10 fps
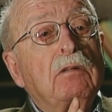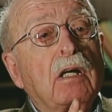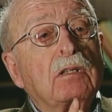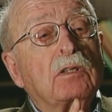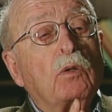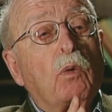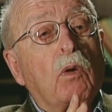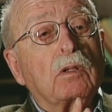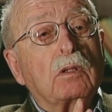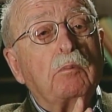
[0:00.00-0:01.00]
drugs to
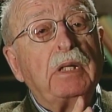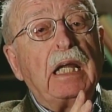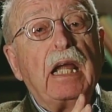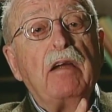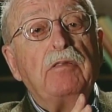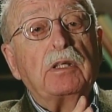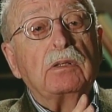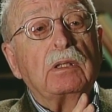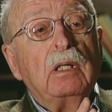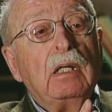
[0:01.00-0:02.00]
alter
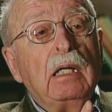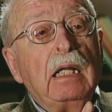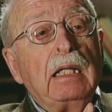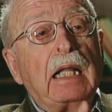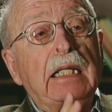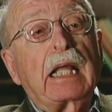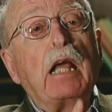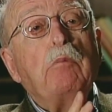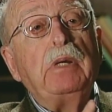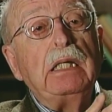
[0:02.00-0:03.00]
behaviors that
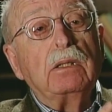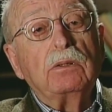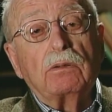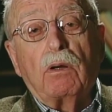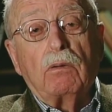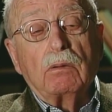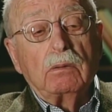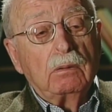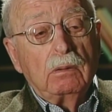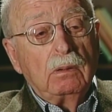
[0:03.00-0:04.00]
can be
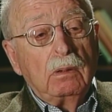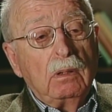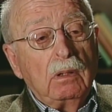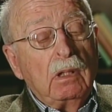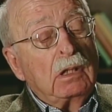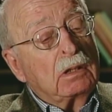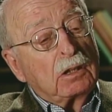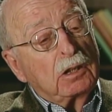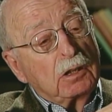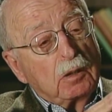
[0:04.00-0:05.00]
controlled
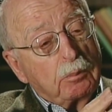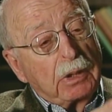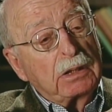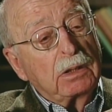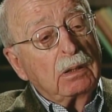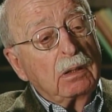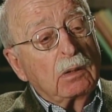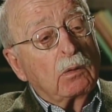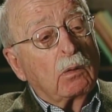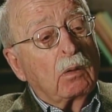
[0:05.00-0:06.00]
such as
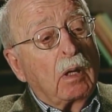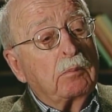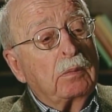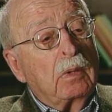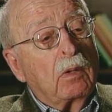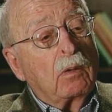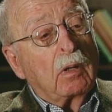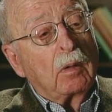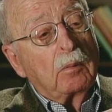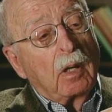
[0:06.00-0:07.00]
depression or,
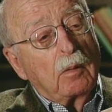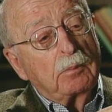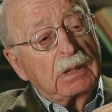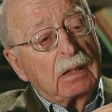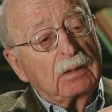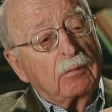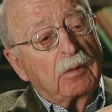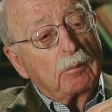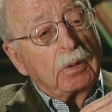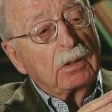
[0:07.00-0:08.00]
or obsessive
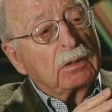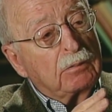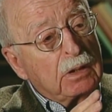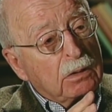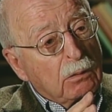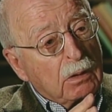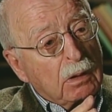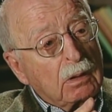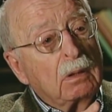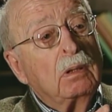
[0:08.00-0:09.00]
compulsive
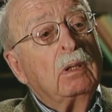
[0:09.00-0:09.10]
disorder